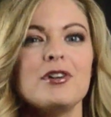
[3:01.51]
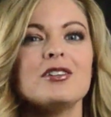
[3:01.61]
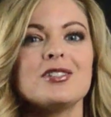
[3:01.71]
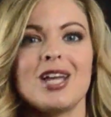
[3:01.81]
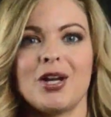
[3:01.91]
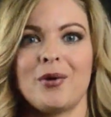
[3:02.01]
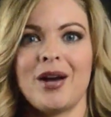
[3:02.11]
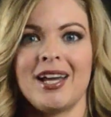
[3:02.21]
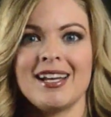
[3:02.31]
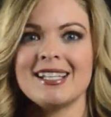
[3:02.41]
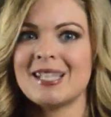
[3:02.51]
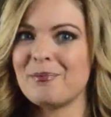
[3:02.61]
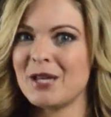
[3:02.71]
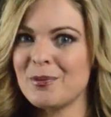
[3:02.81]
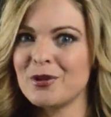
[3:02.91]
real takeaway is
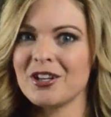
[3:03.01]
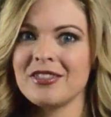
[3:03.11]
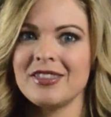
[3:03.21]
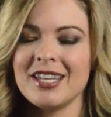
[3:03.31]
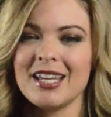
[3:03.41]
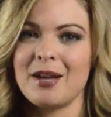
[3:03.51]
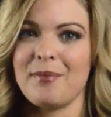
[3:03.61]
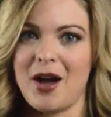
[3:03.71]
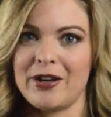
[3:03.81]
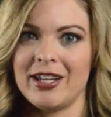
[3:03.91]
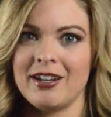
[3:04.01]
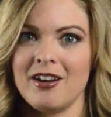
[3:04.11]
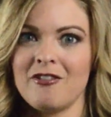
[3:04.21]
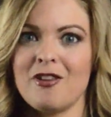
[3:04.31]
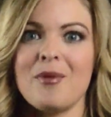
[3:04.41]
that people are thinking about it,
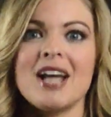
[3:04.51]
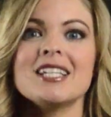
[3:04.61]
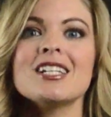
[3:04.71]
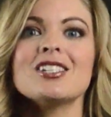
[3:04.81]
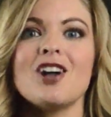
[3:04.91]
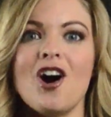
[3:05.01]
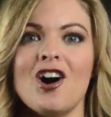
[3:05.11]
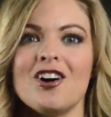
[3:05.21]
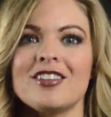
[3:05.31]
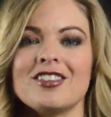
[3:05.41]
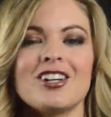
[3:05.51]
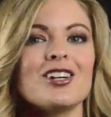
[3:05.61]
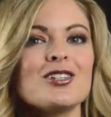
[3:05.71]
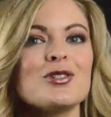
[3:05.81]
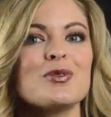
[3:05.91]
reminding us all that the
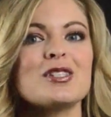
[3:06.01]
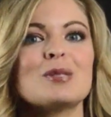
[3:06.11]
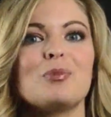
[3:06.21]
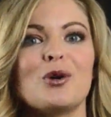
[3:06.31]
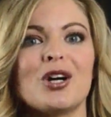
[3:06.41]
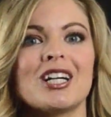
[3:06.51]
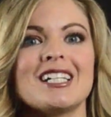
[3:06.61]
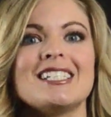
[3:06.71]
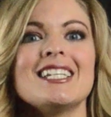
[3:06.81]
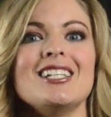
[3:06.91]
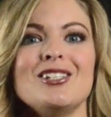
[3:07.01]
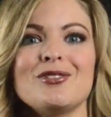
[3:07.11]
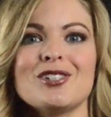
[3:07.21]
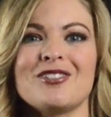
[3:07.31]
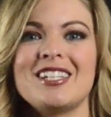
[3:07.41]
urge to explore
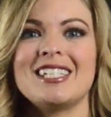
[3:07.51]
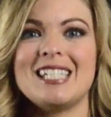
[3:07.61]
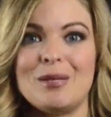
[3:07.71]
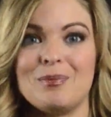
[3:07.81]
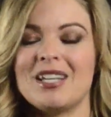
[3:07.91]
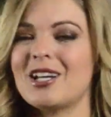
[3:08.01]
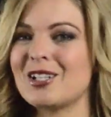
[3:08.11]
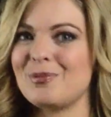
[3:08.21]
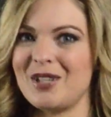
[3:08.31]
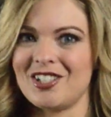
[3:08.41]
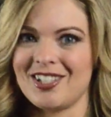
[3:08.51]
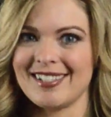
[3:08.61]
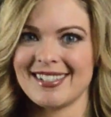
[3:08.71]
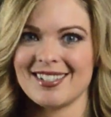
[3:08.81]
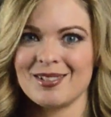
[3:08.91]
continues to run deep in our species."